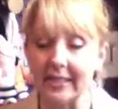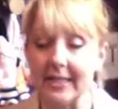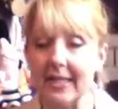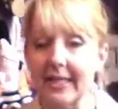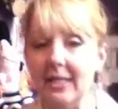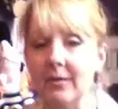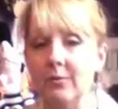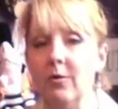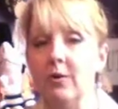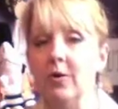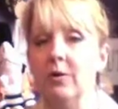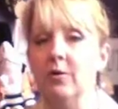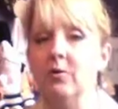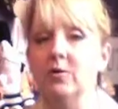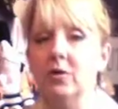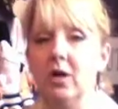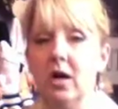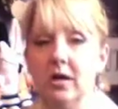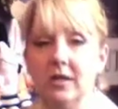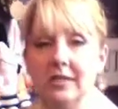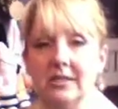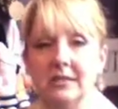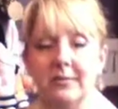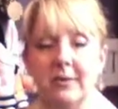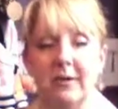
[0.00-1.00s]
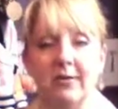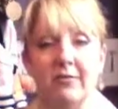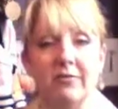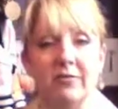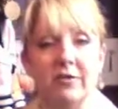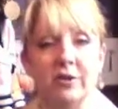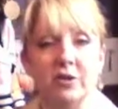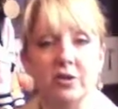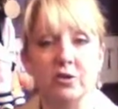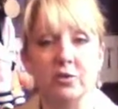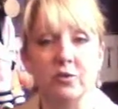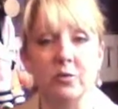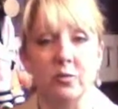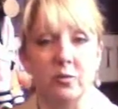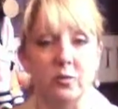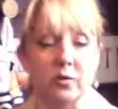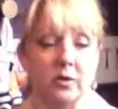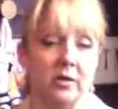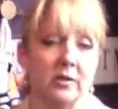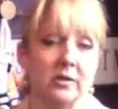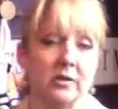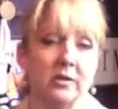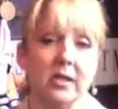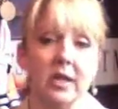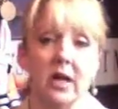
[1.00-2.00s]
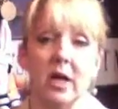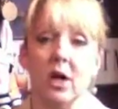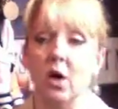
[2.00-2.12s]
Anyone who talks about virtual world